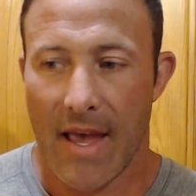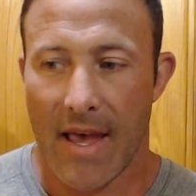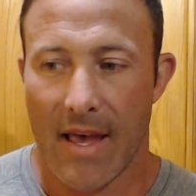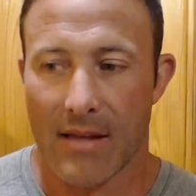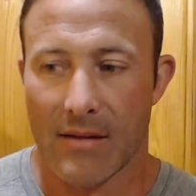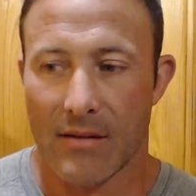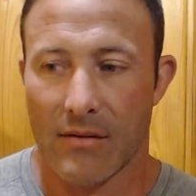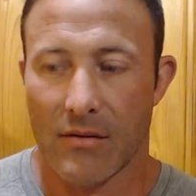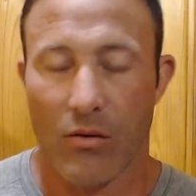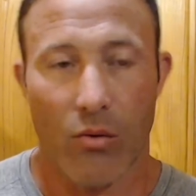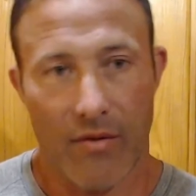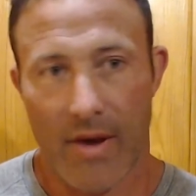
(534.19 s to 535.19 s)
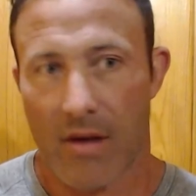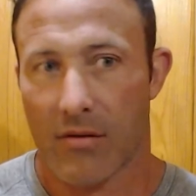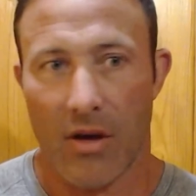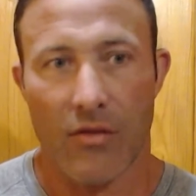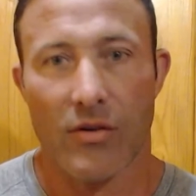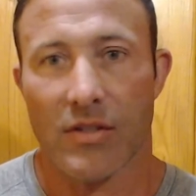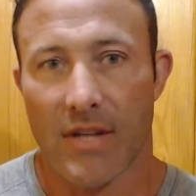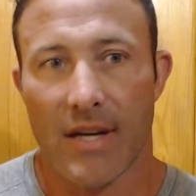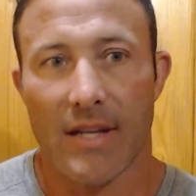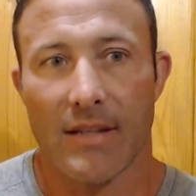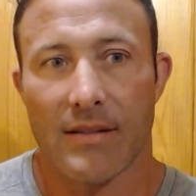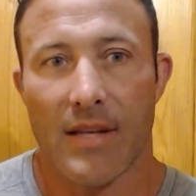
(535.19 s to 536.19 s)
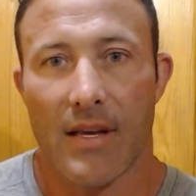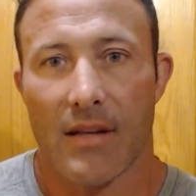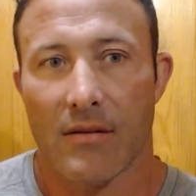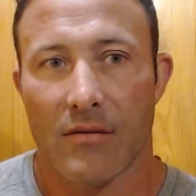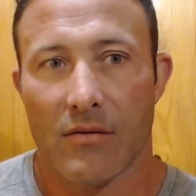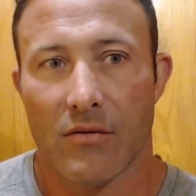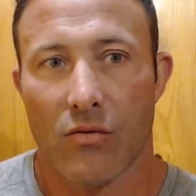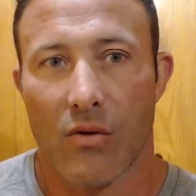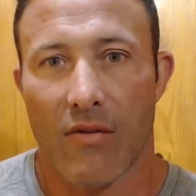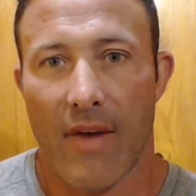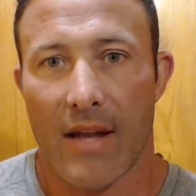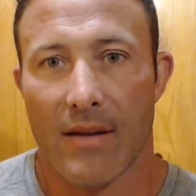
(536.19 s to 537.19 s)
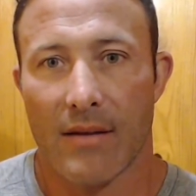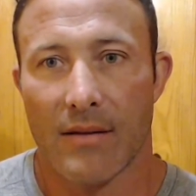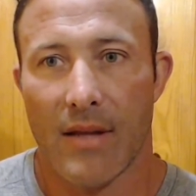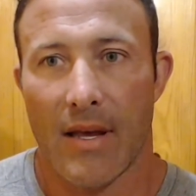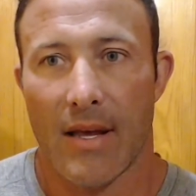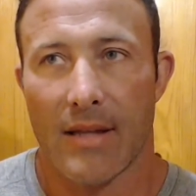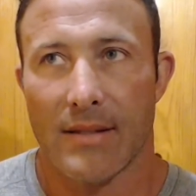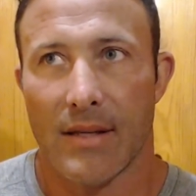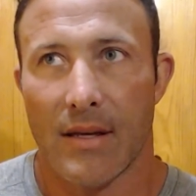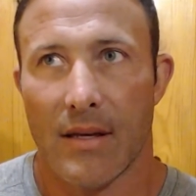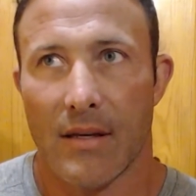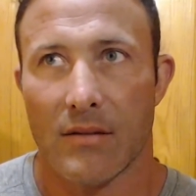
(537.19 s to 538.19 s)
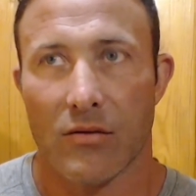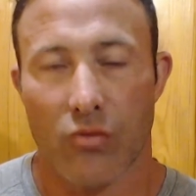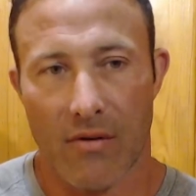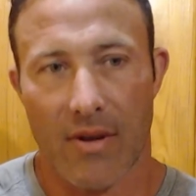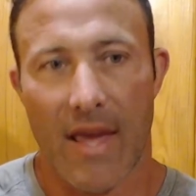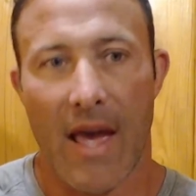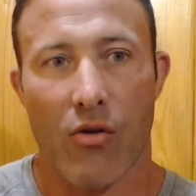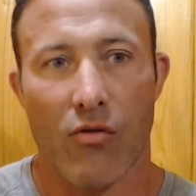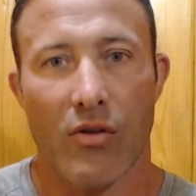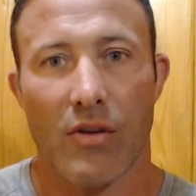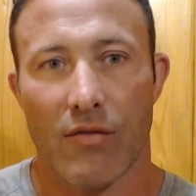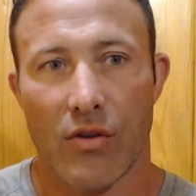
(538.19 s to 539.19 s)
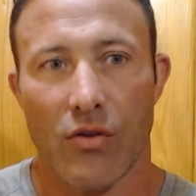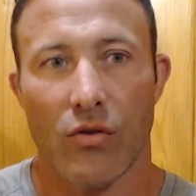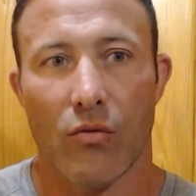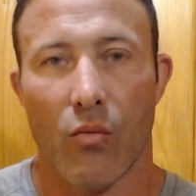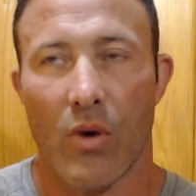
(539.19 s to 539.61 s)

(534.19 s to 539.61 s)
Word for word: and you know, we found other studies that sort of had had uh, sort of a countering view.